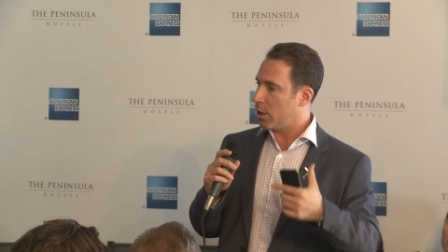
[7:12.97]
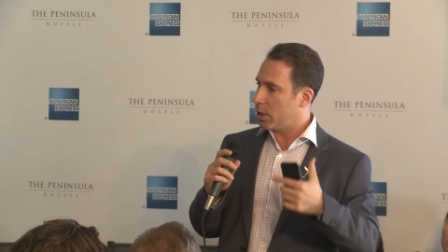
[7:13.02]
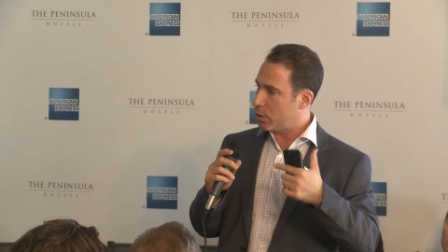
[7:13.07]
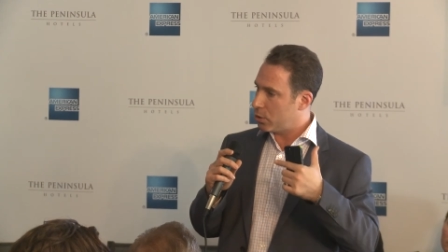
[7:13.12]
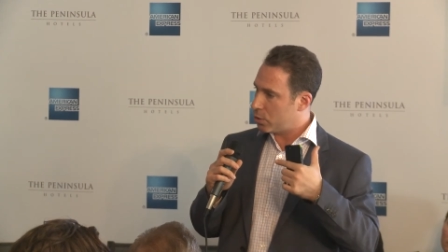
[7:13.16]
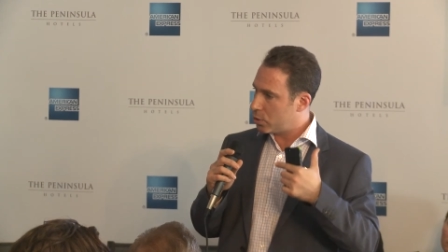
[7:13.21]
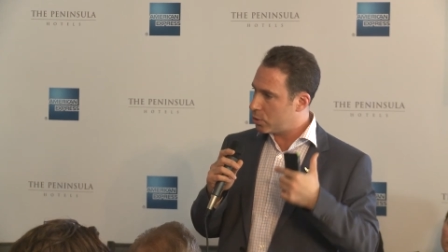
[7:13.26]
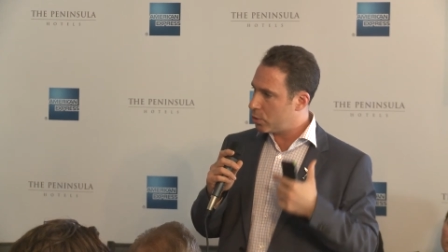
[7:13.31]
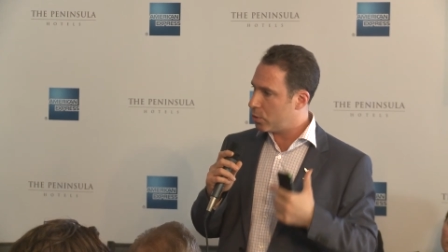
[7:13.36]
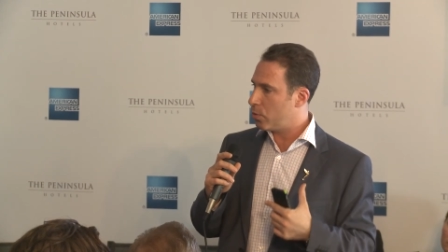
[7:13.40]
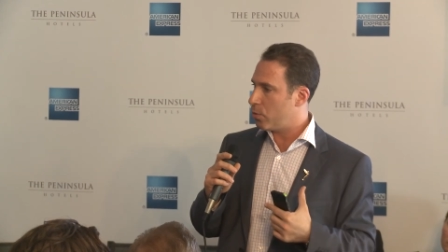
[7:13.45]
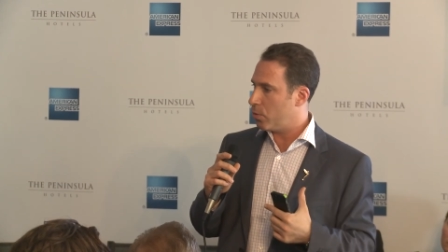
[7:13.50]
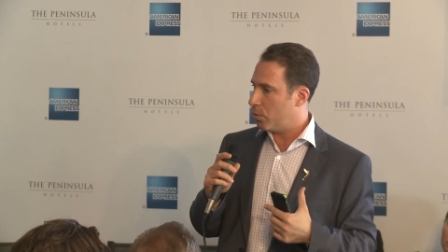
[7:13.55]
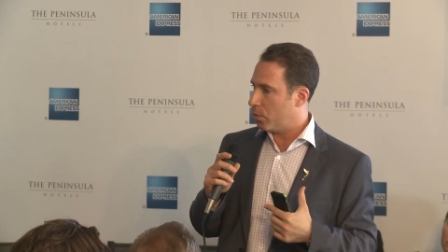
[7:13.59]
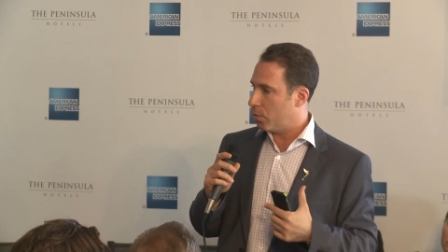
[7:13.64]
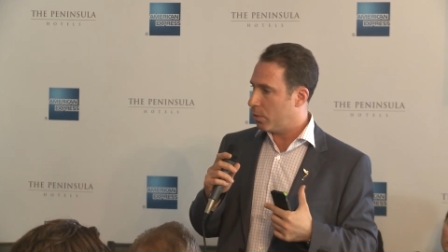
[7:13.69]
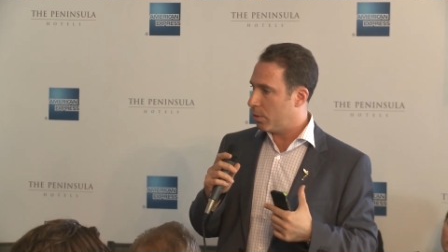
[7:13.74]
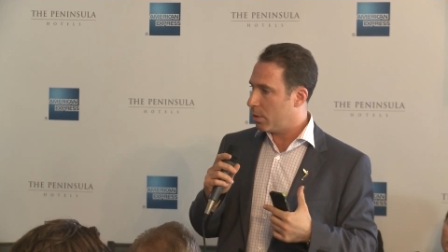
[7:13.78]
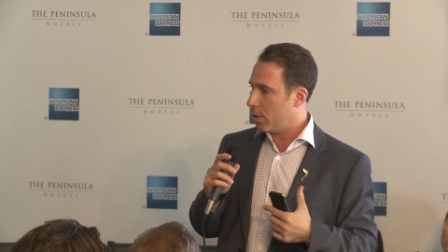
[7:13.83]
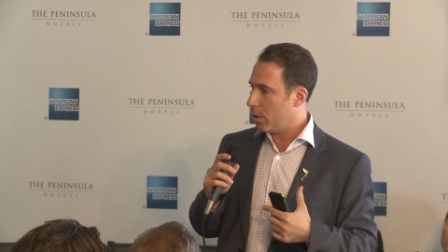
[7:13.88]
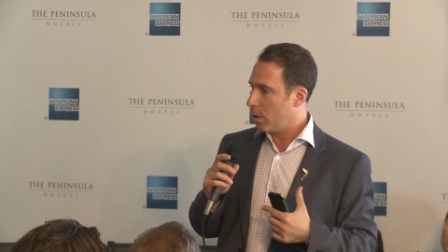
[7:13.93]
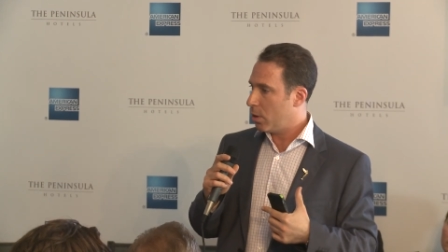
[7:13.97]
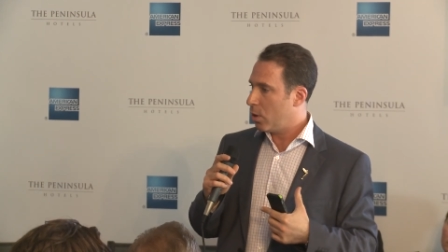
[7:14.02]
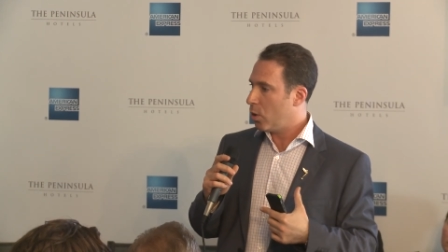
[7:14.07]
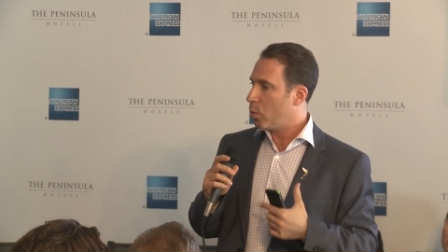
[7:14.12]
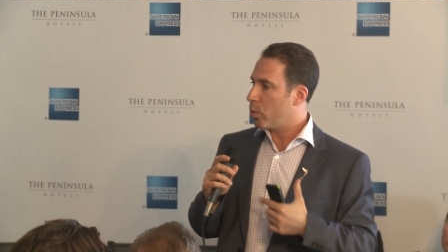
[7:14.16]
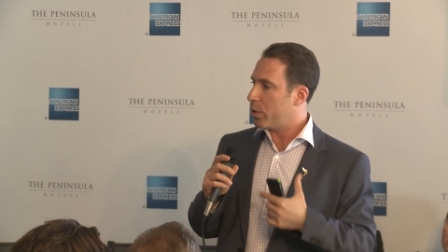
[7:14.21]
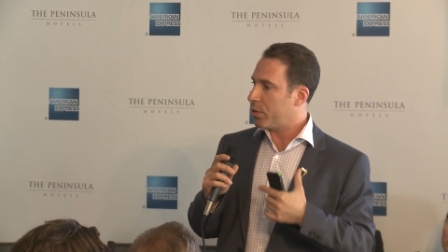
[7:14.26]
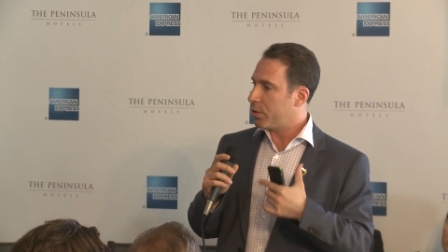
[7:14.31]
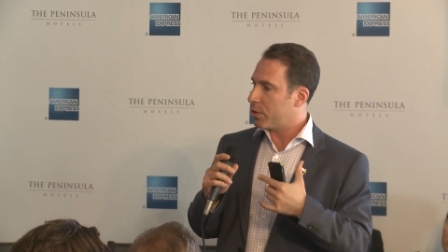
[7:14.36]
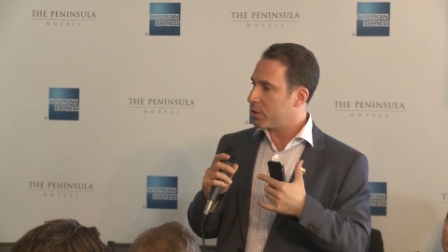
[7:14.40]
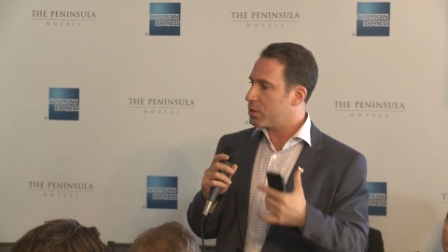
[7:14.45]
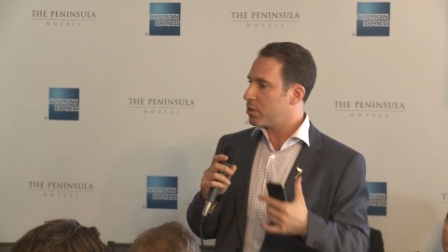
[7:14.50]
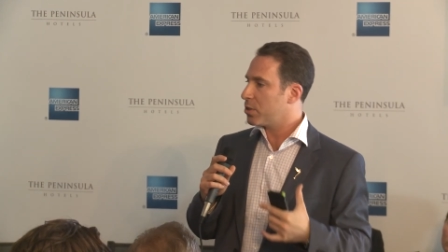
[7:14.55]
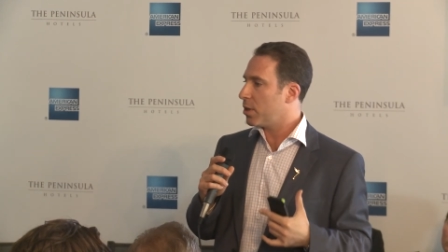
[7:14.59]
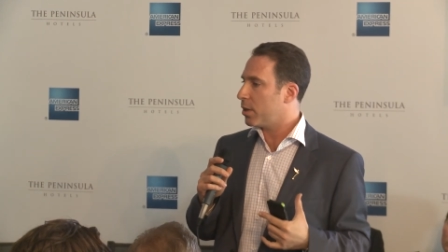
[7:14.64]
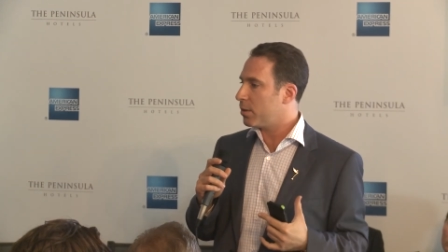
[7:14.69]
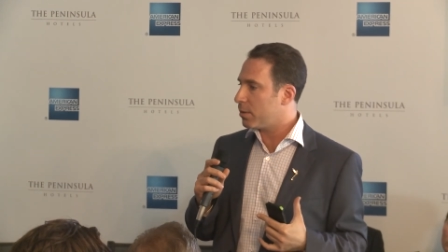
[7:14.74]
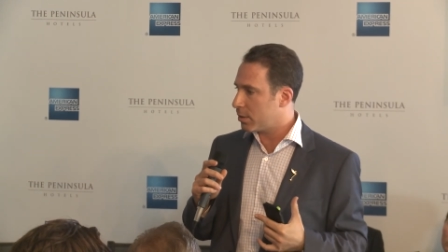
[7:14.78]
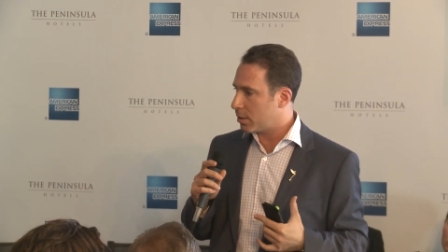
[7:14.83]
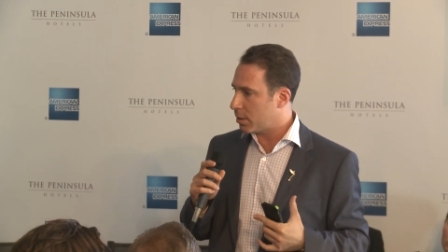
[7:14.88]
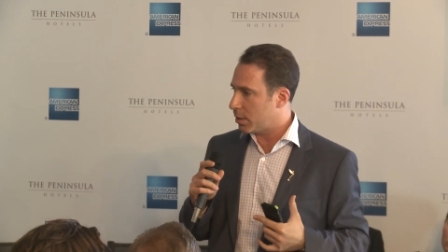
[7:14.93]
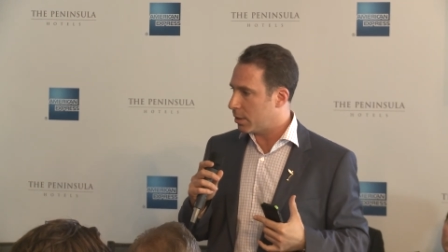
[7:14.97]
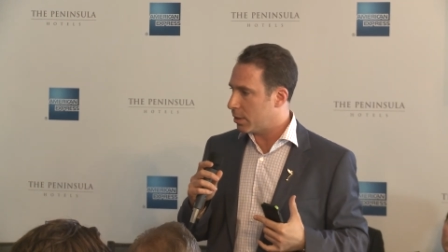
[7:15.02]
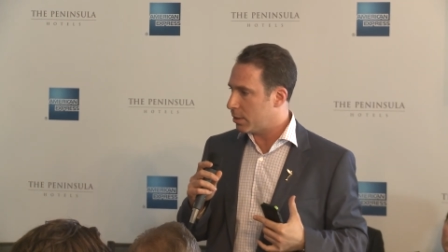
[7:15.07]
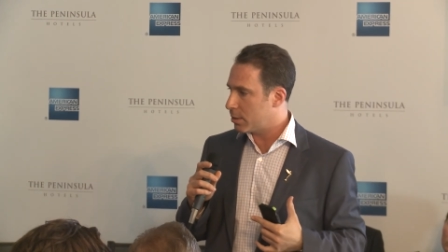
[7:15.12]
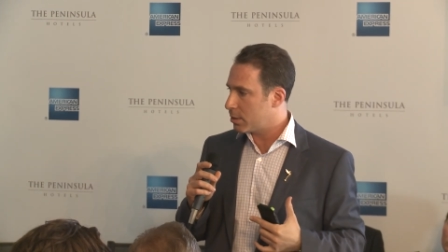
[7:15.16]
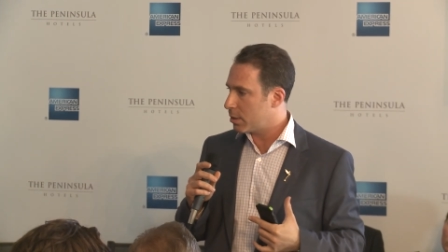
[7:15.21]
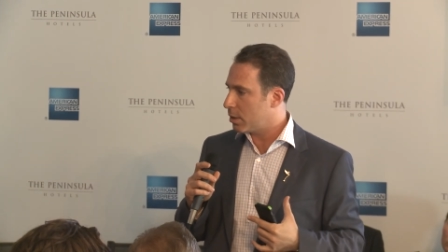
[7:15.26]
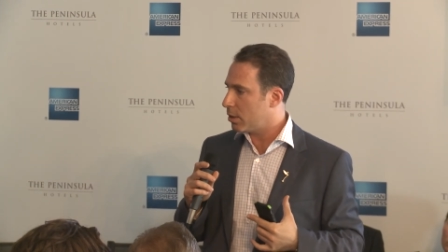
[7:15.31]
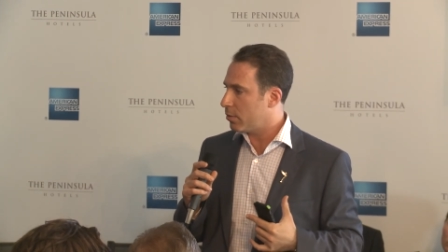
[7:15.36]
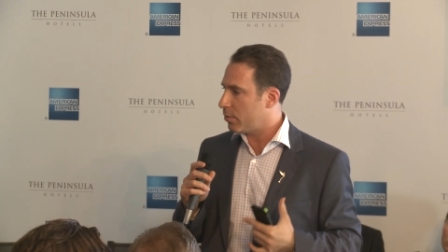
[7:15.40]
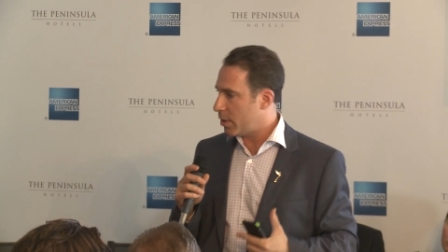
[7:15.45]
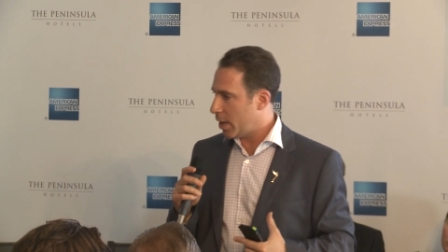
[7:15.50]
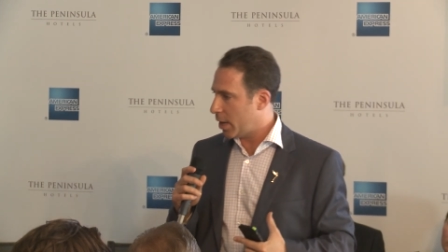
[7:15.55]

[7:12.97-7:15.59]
in tune with the subtleties of